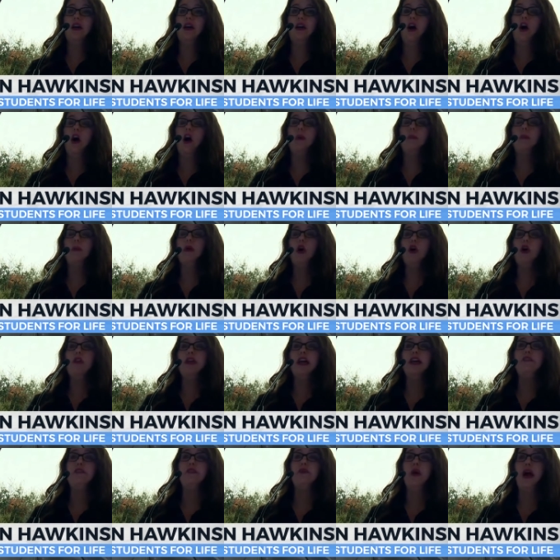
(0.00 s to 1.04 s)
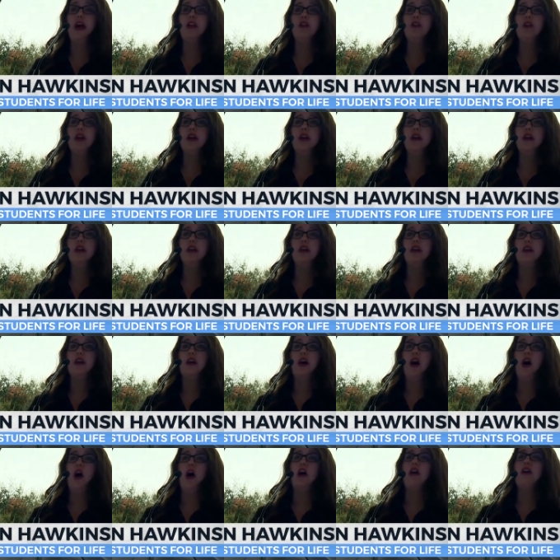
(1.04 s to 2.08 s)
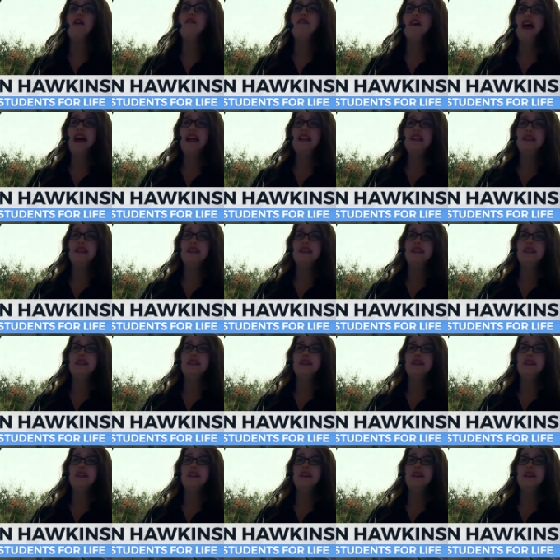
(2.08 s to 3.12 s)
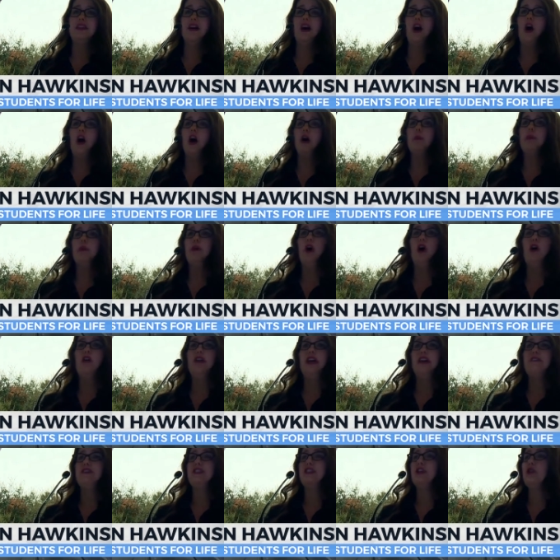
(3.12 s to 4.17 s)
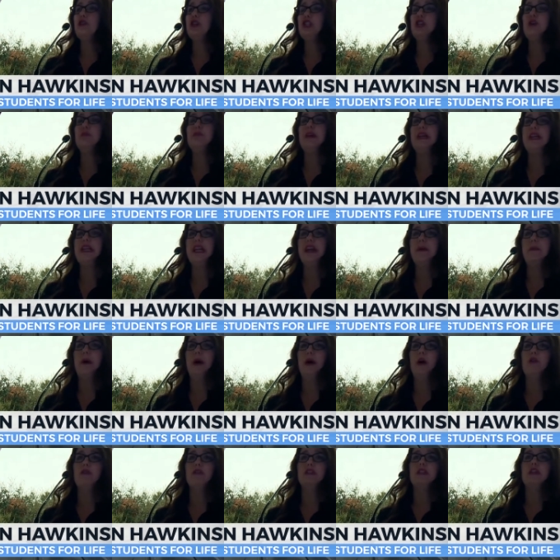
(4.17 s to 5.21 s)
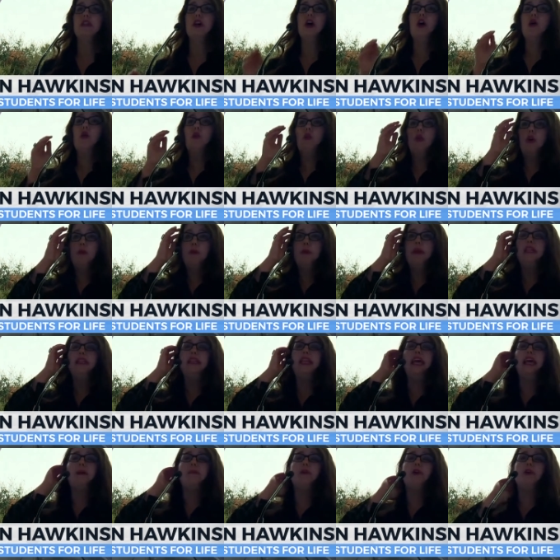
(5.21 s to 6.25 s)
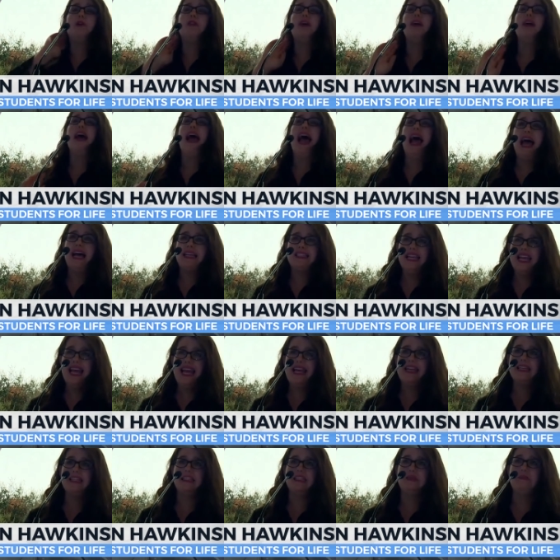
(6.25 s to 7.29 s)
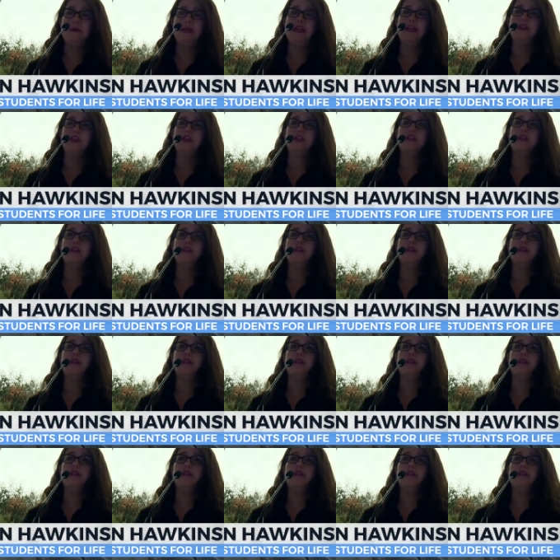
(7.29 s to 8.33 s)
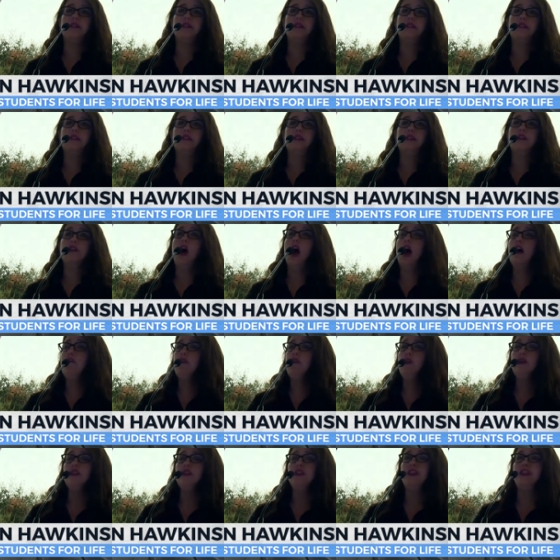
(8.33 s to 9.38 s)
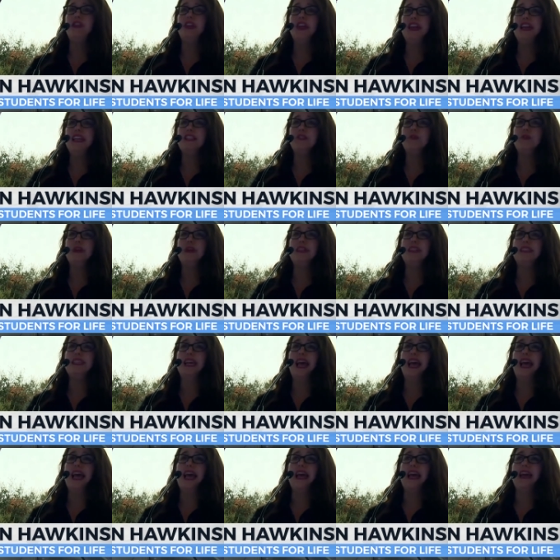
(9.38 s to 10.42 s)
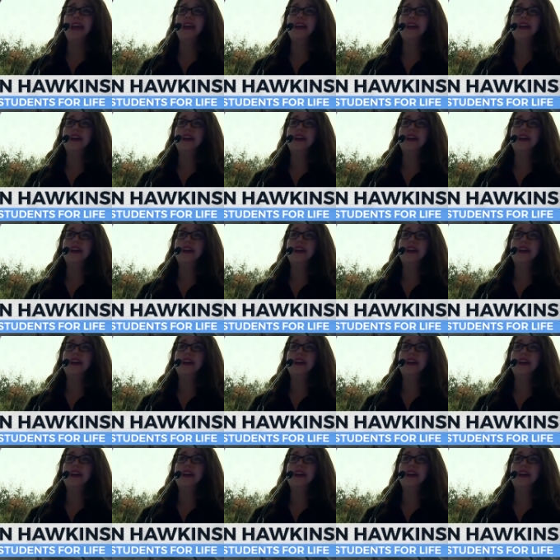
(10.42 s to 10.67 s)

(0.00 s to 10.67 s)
Our pro life rhetoric, our events, our pro life social media posts will be labeled as hate speech. Not for the things we say,